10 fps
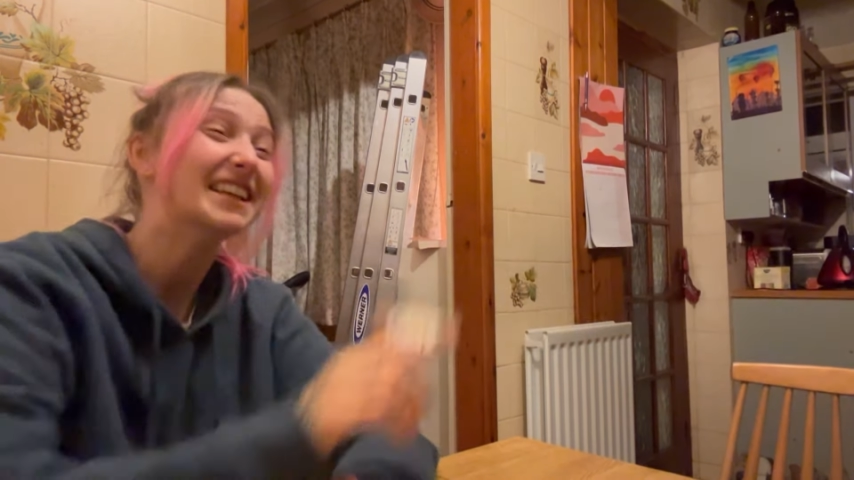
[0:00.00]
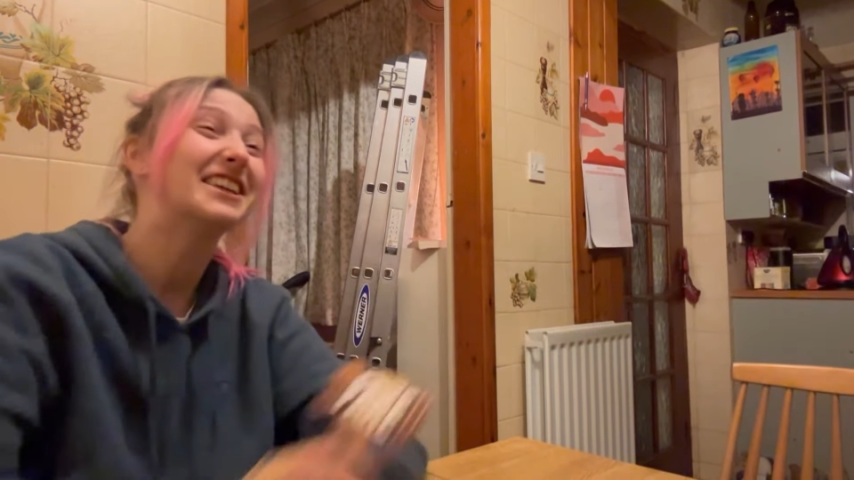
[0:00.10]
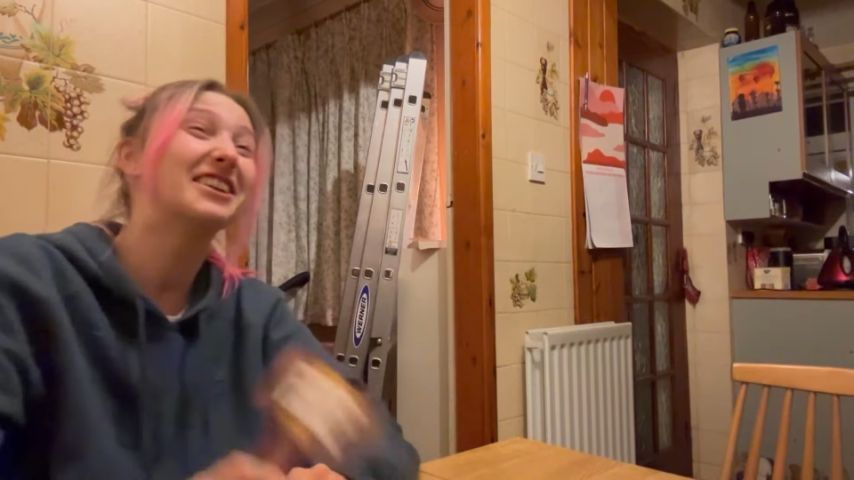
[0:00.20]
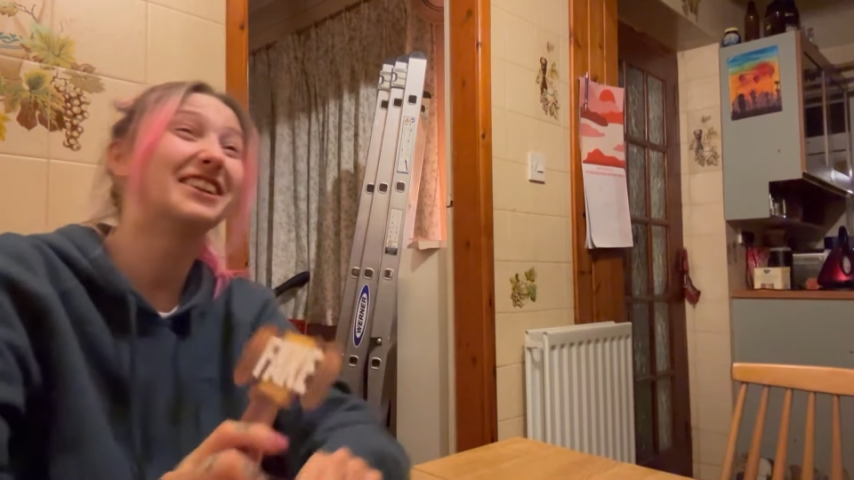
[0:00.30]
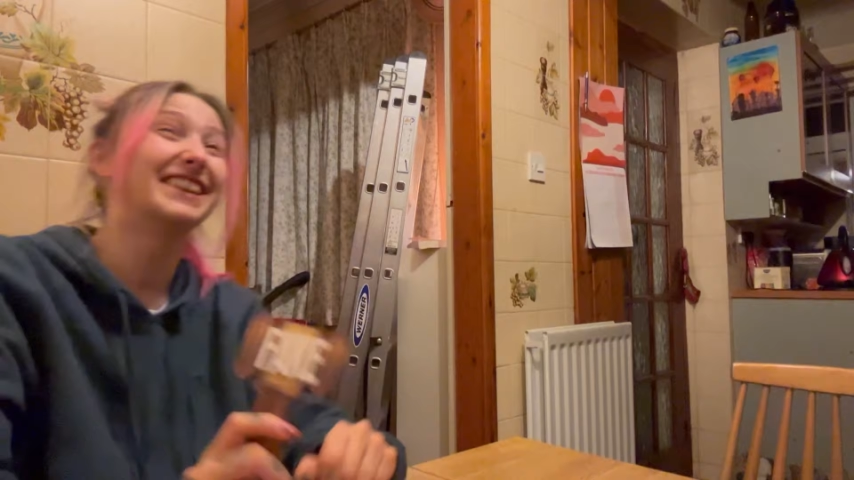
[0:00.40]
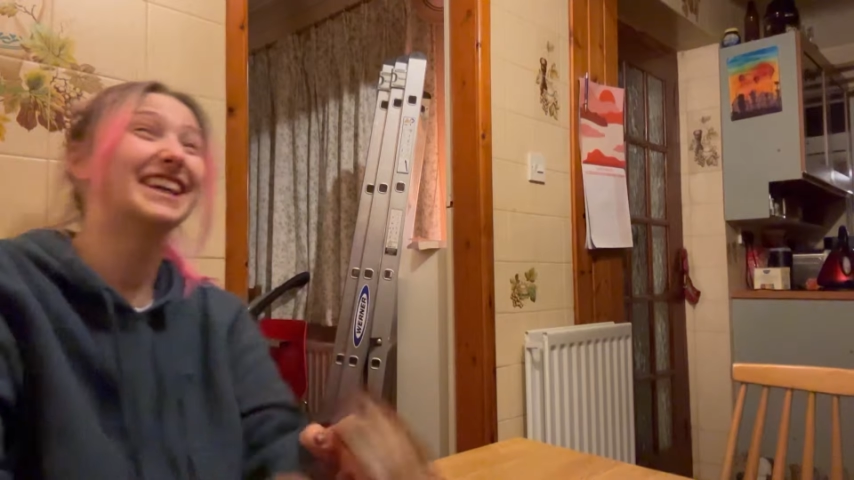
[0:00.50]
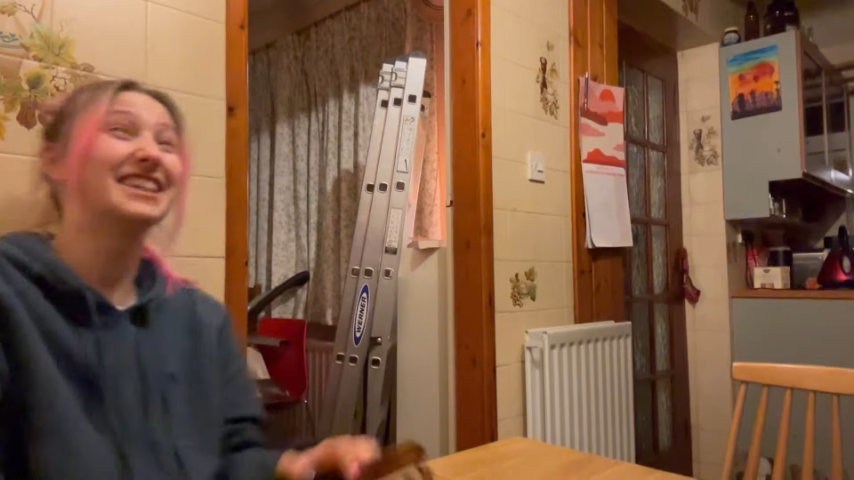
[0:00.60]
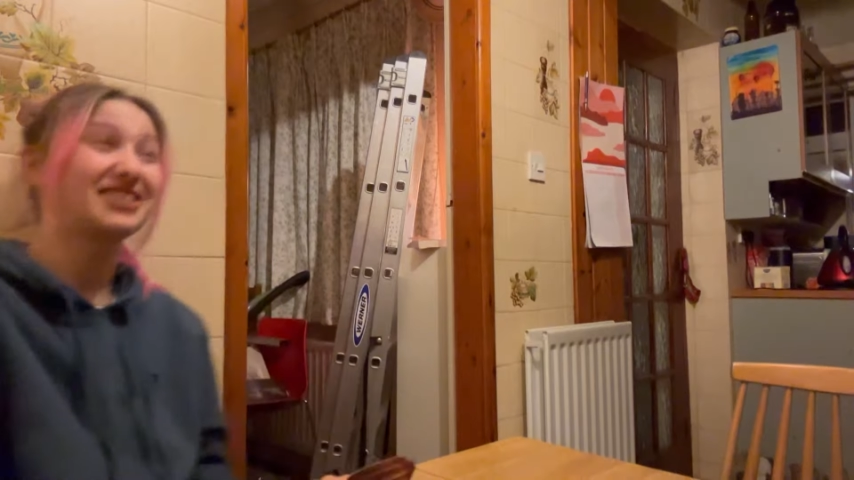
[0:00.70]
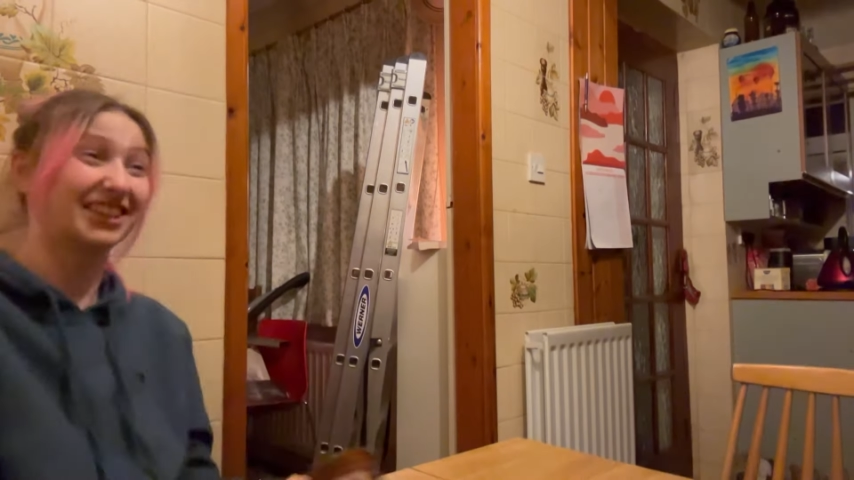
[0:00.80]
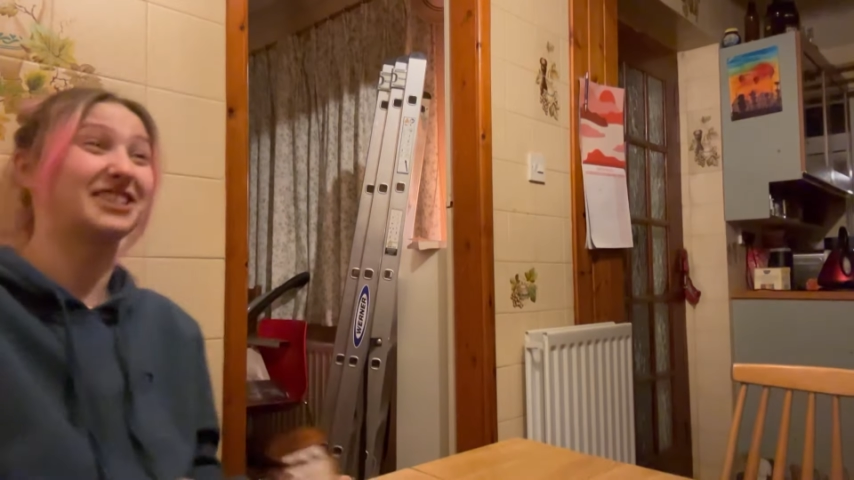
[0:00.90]
You
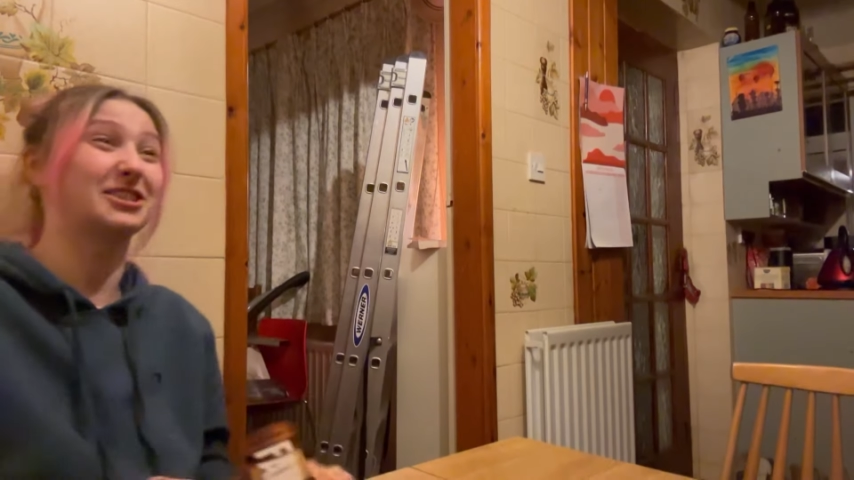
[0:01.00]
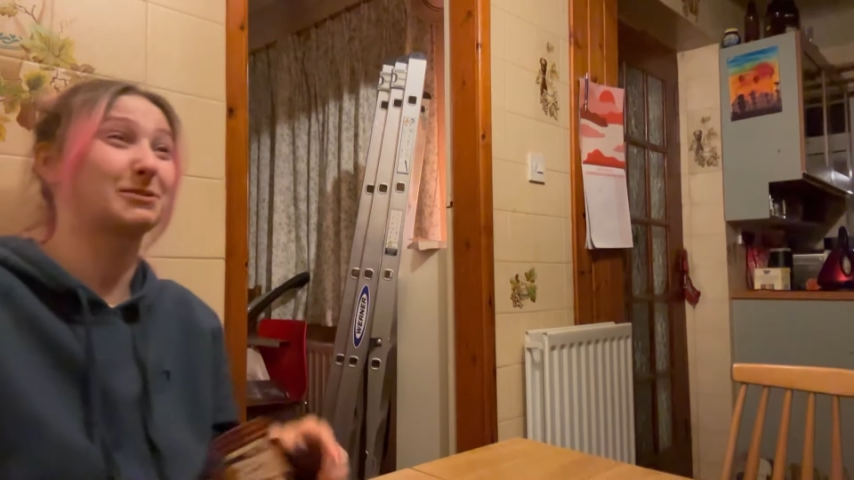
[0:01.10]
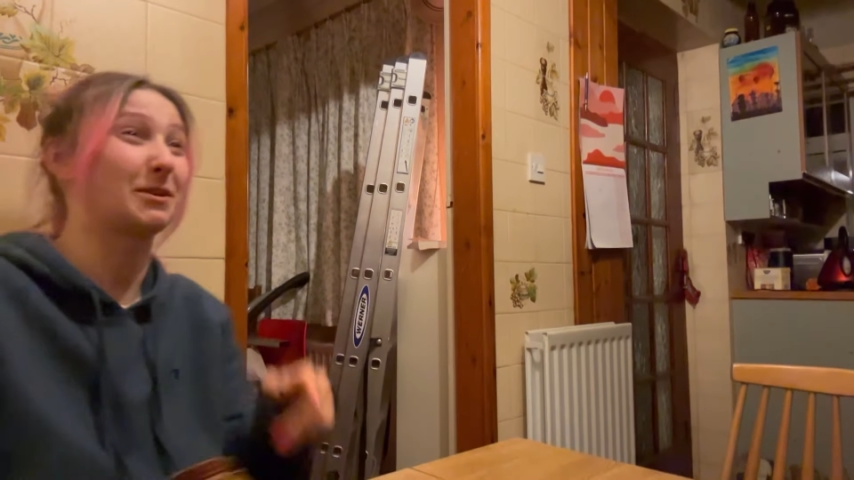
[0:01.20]
literally just